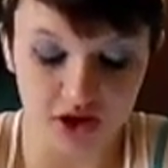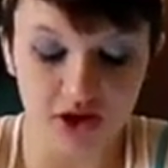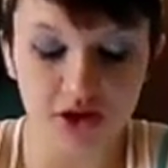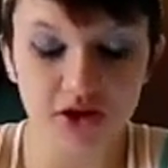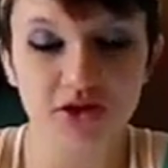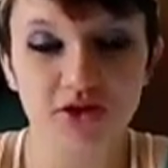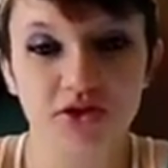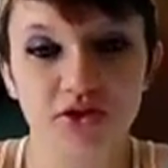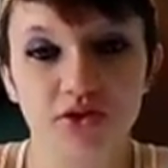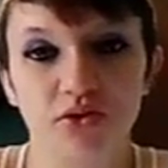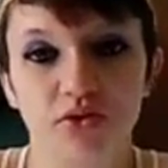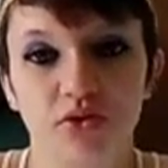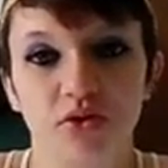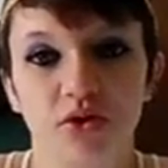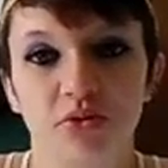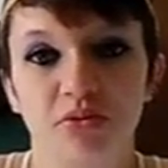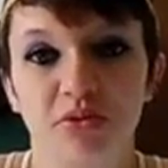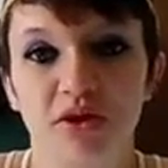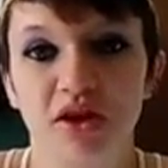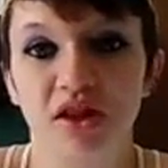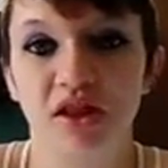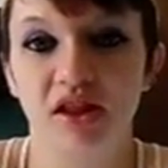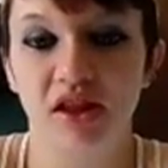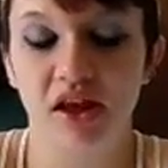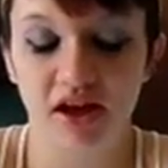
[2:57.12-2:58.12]
years
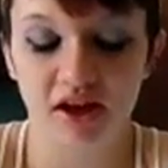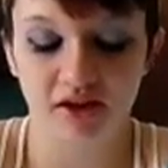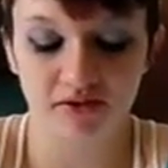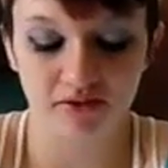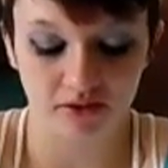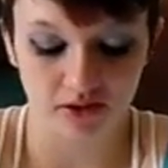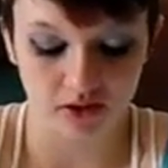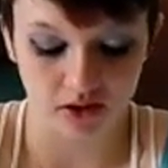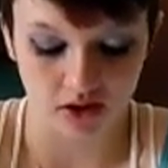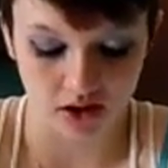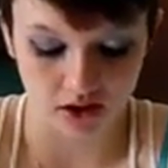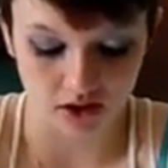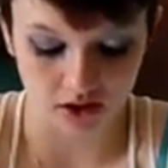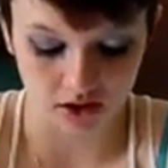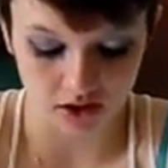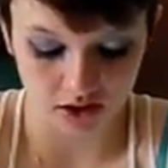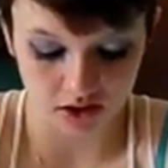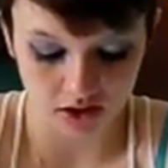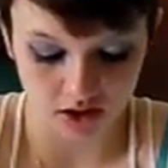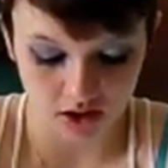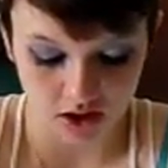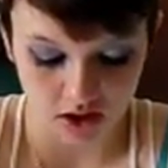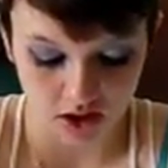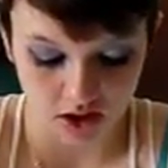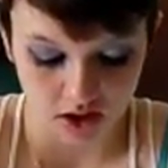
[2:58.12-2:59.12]
or be
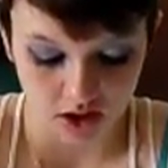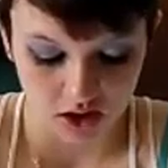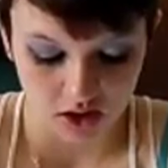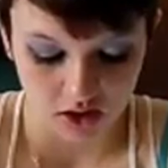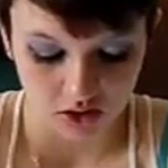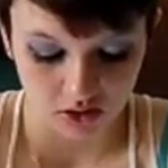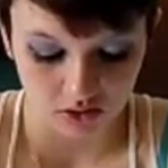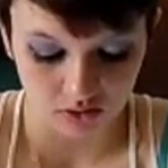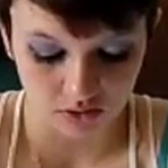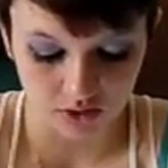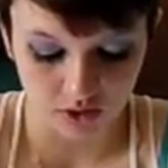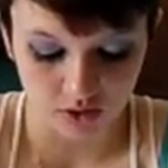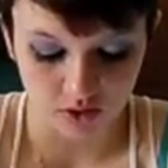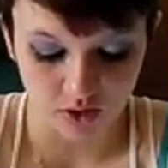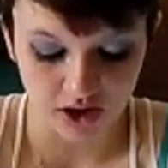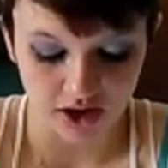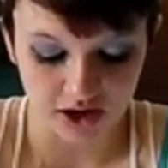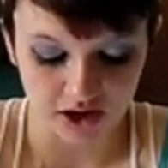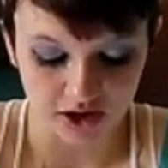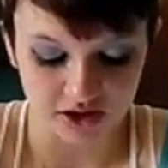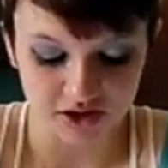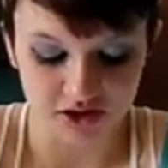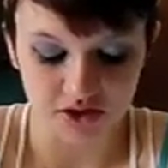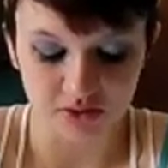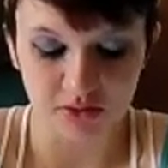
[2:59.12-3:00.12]
lifelong.
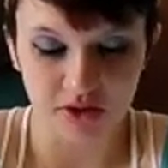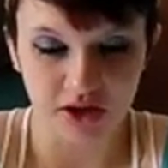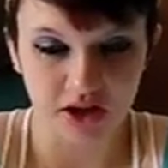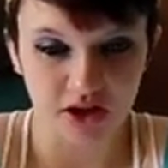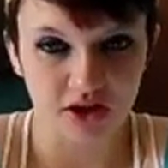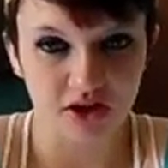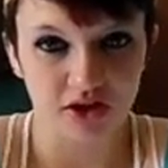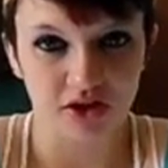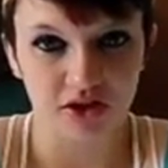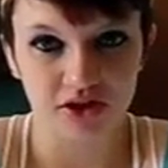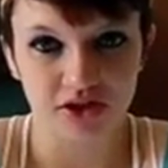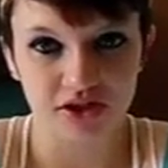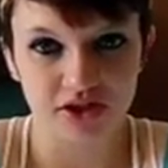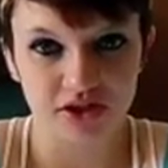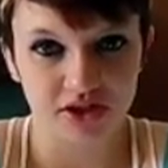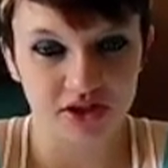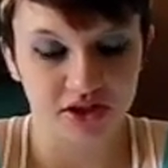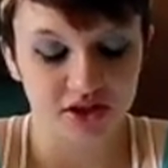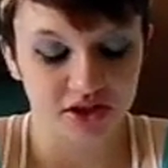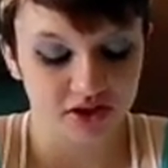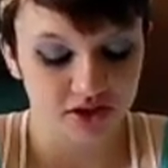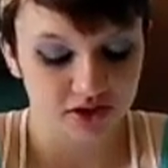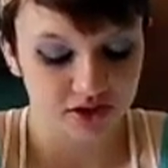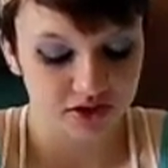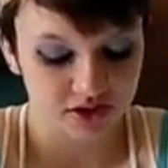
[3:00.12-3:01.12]
Requires a medical
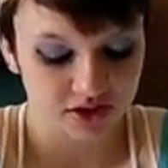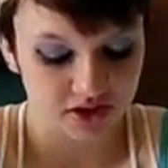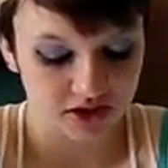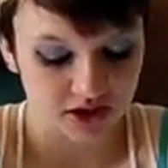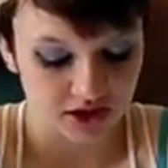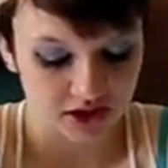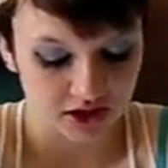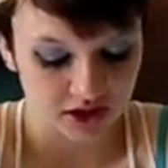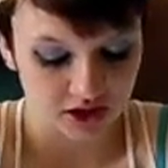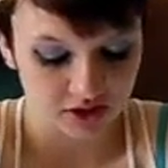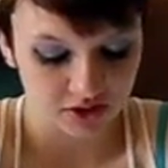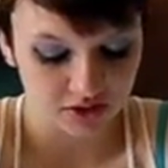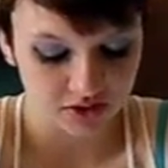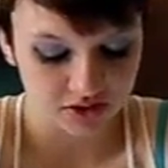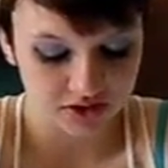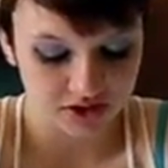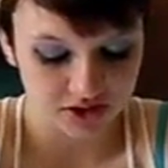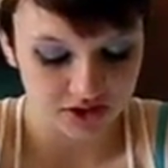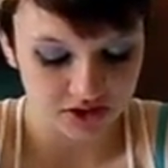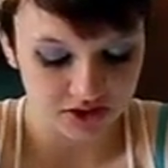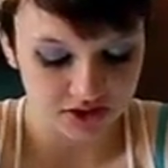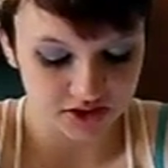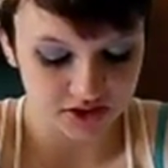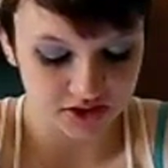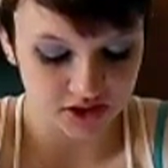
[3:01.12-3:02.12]

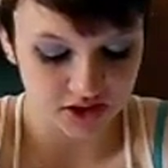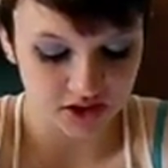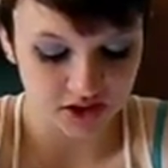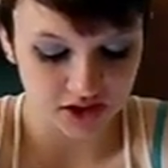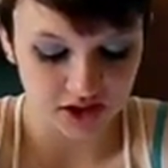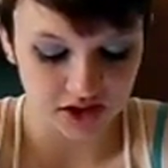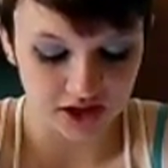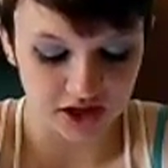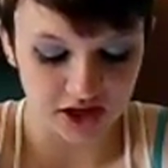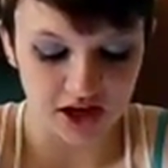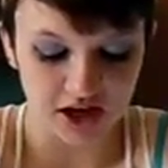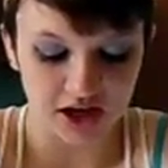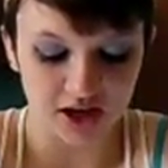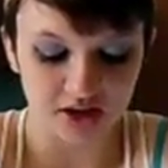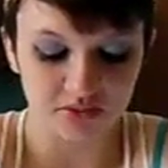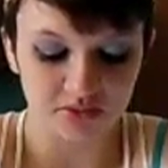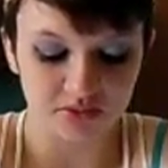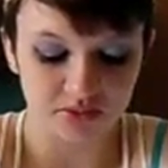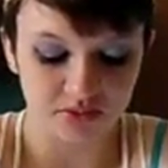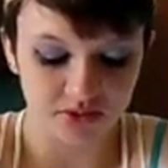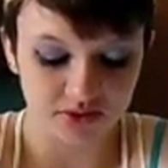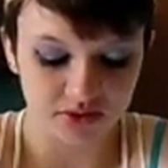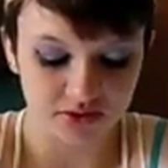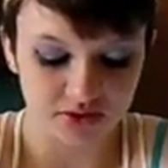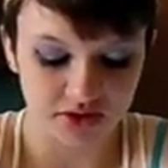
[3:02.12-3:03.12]
diagnosis,
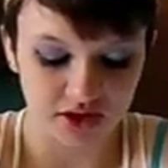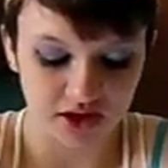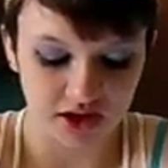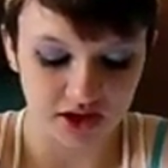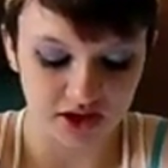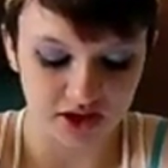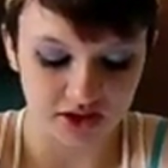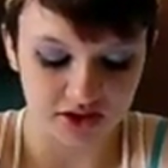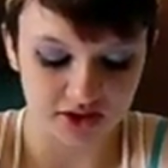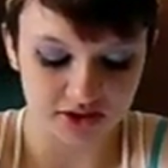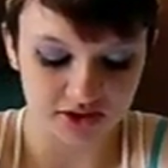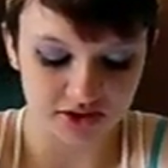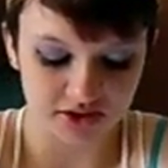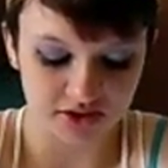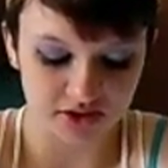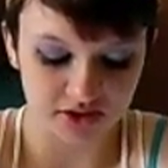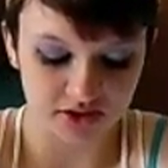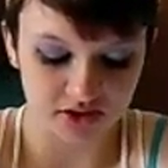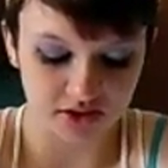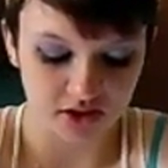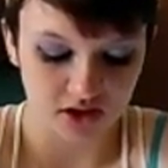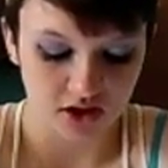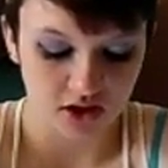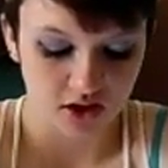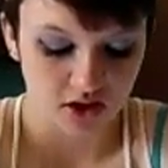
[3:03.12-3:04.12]
labs,
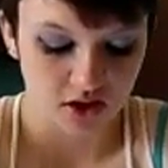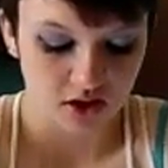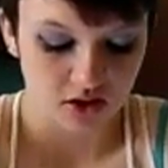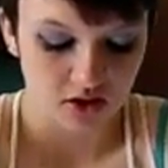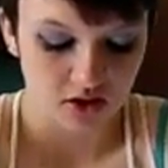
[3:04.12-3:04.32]
test,